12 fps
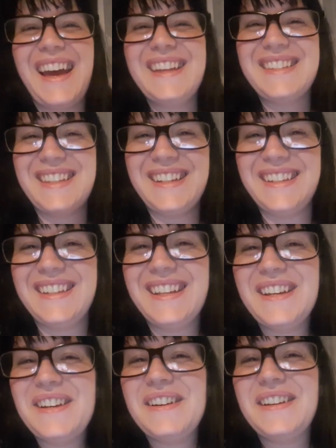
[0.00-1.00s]
As in,
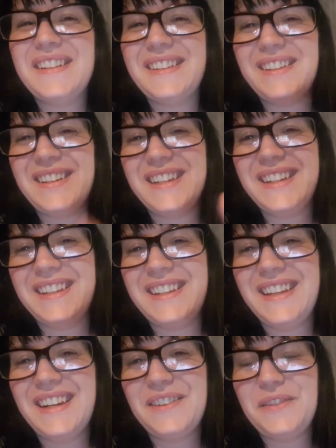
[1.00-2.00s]
like,
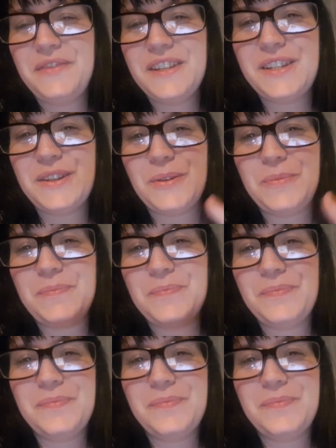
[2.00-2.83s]
you know, a fish shop.